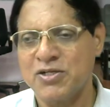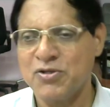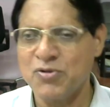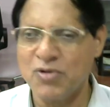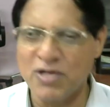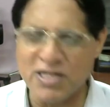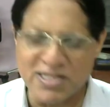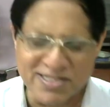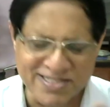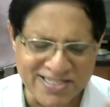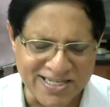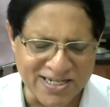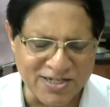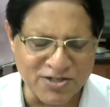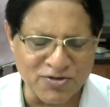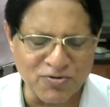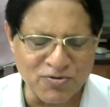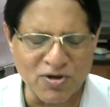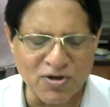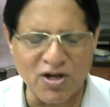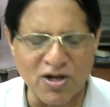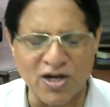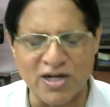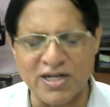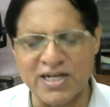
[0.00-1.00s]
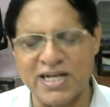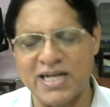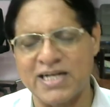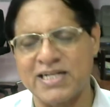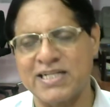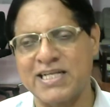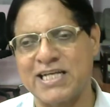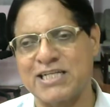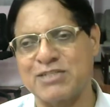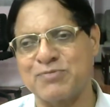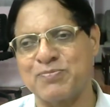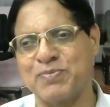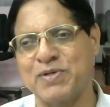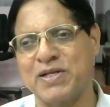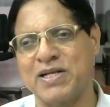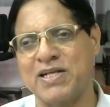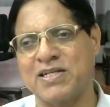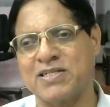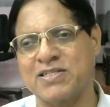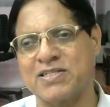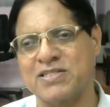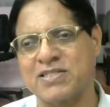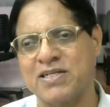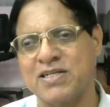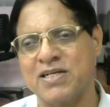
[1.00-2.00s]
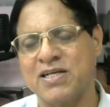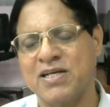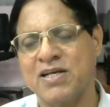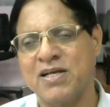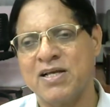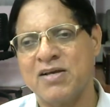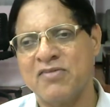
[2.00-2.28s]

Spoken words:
You listen, you will not get the experience.